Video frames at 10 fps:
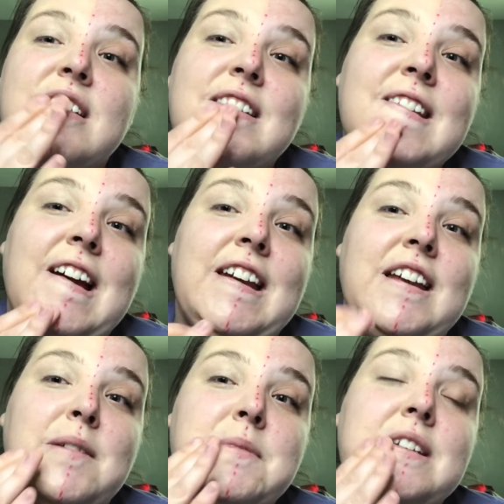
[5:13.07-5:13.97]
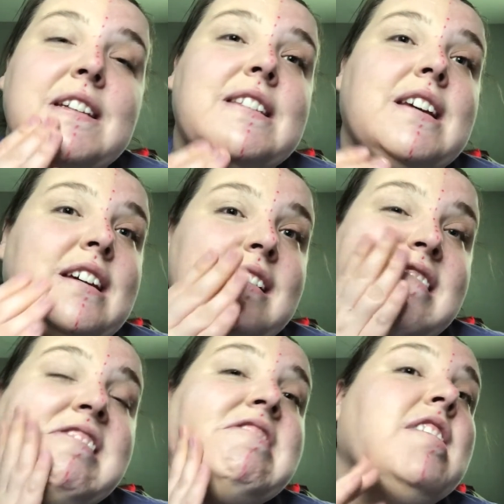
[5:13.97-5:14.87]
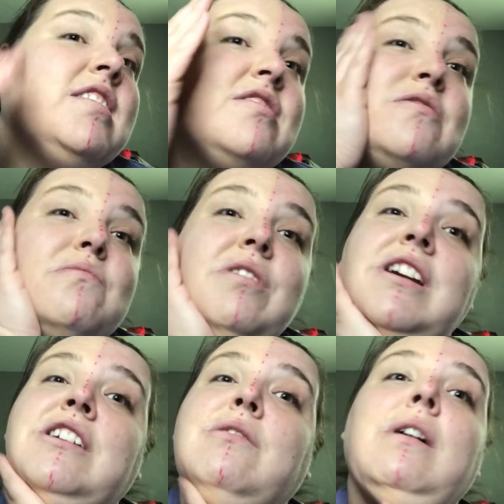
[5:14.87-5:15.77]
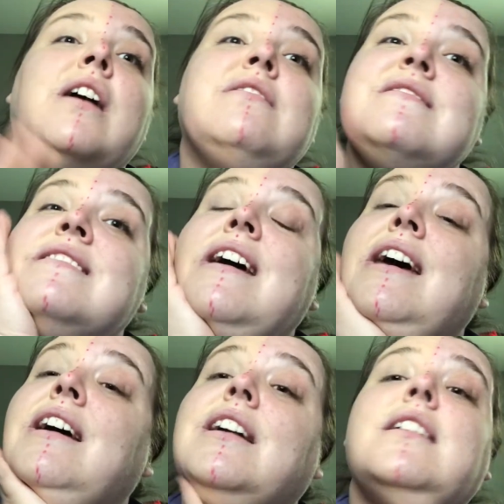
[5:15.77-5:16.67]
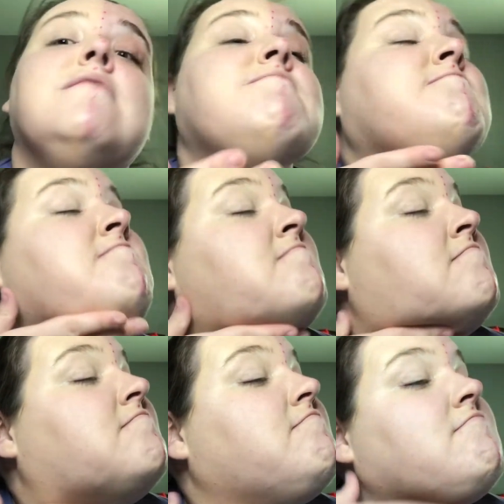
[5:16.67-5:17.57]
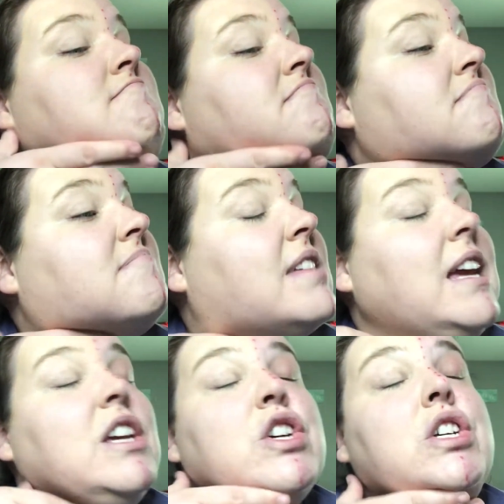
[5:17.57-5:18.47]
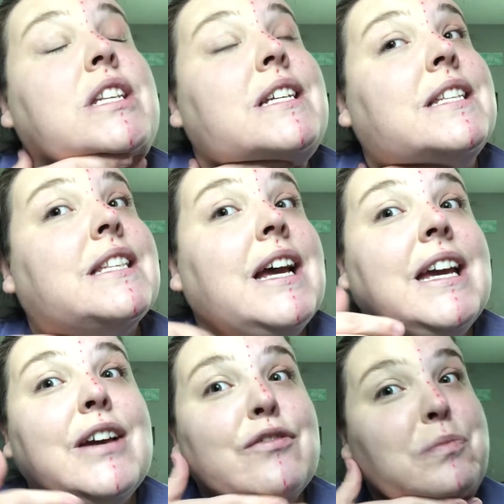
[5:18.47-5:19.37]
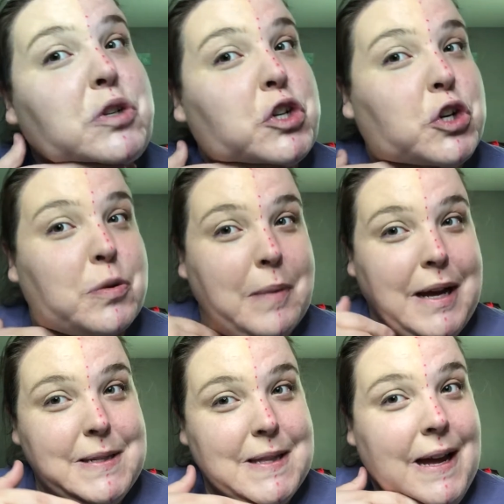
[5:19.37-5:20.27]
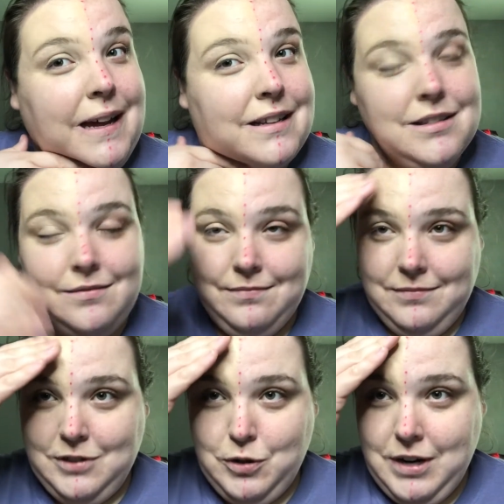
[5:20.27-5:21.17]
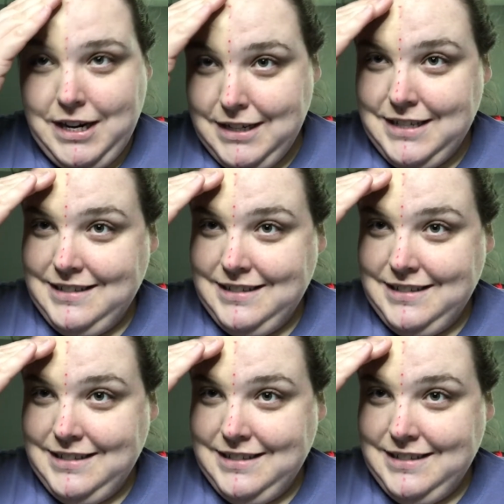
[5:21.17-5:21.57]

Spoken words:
9 times out of 10, I had the ring around the neck. Thank goodness I have matured past that, correct?